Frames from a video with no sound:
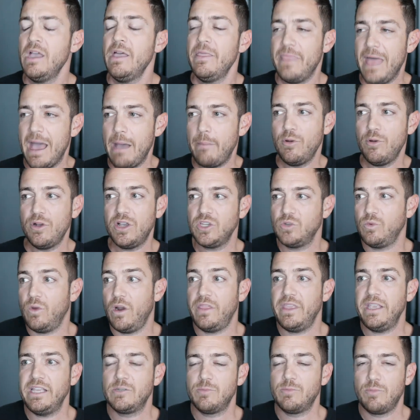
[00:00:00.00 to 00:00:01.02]
That book is one of
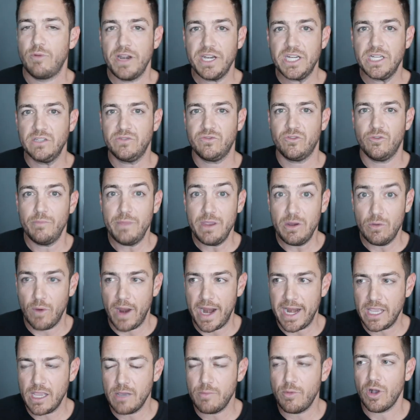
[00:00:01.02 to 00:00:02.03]
the inspirations for me
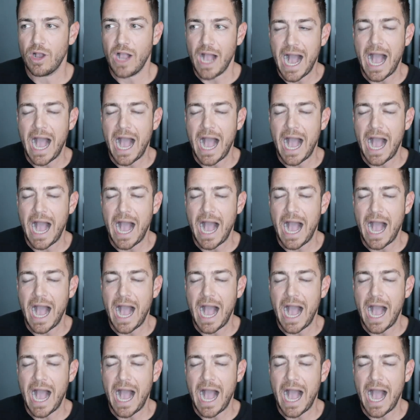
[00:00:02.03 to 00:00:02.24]
writing a book.